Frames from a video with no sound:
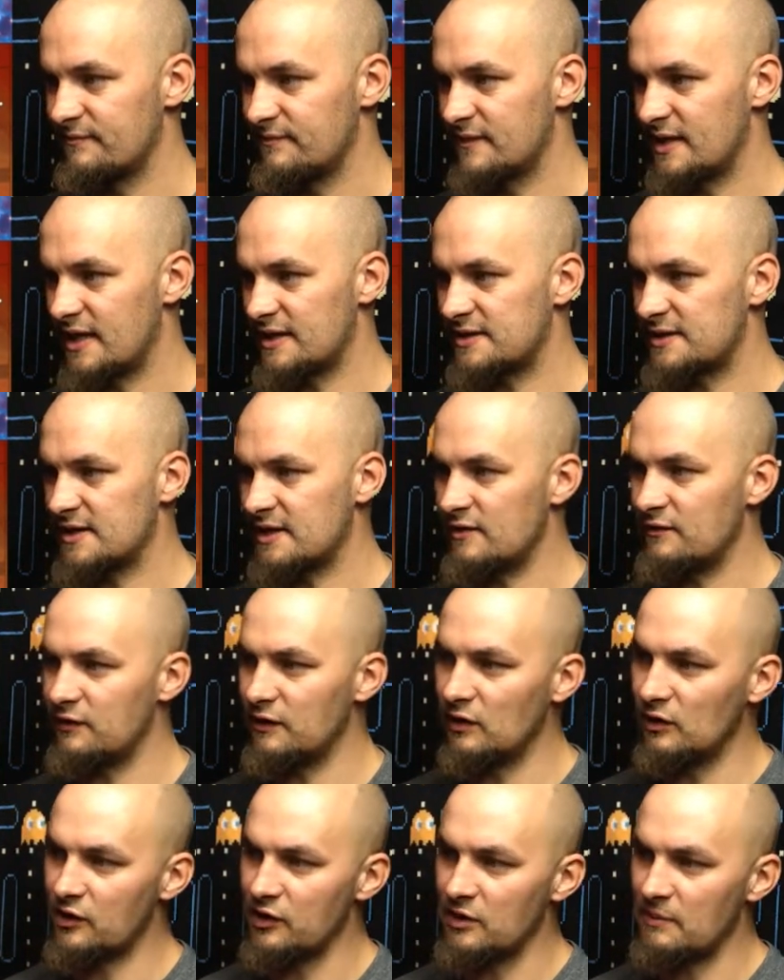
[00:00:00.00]
That's it. If you
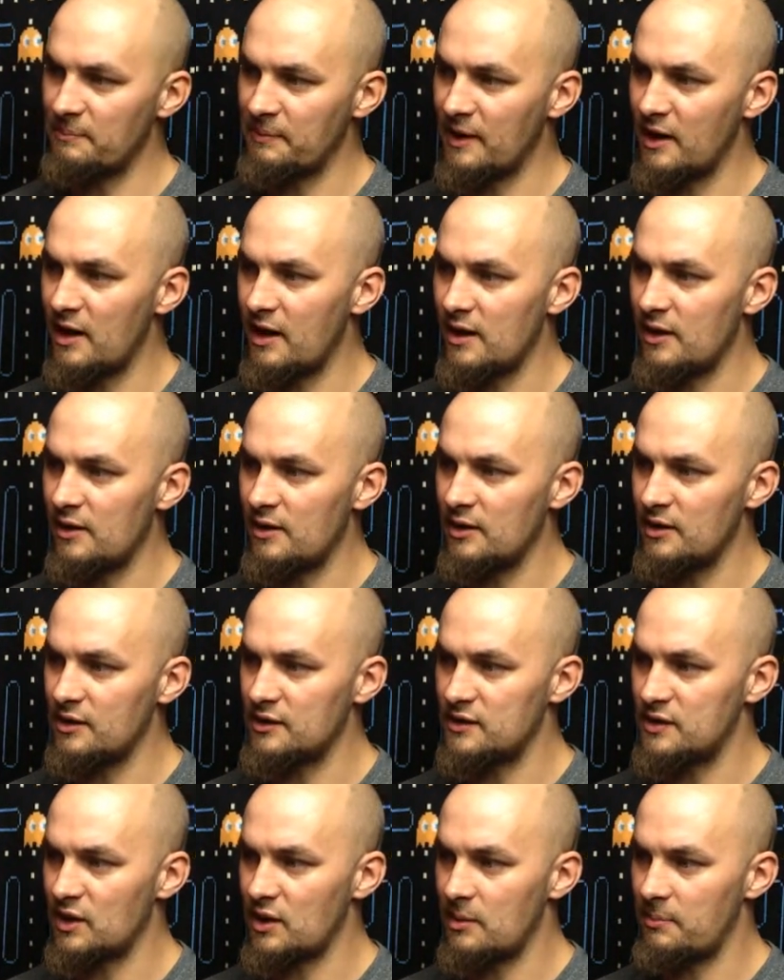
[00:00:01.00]
look at the bar at the
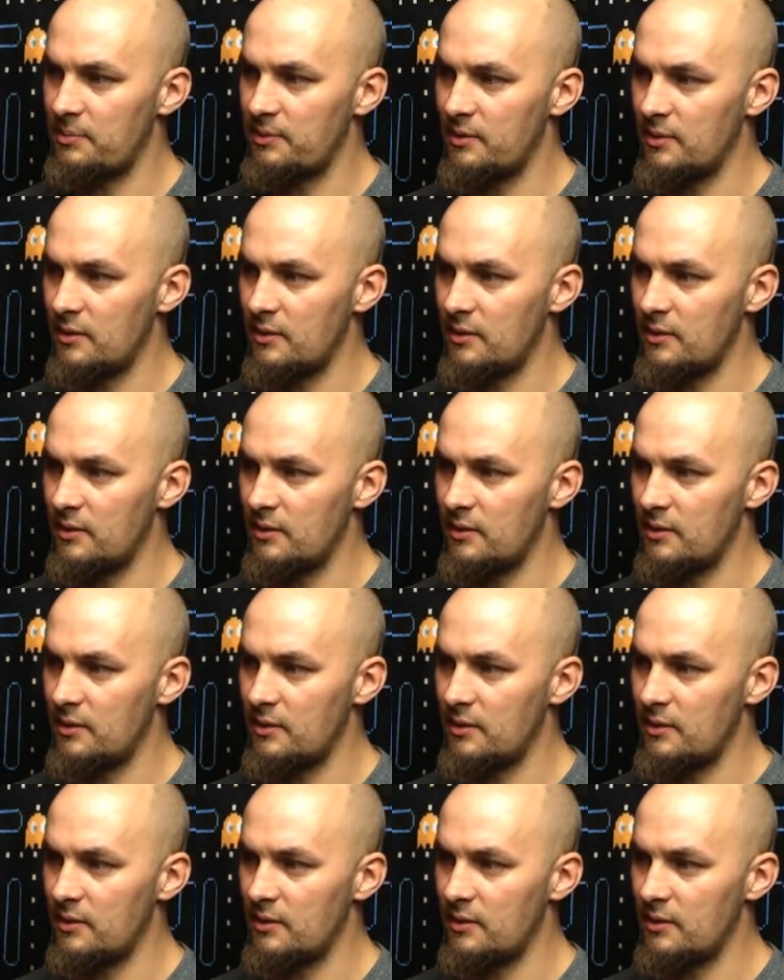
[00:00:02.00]
top,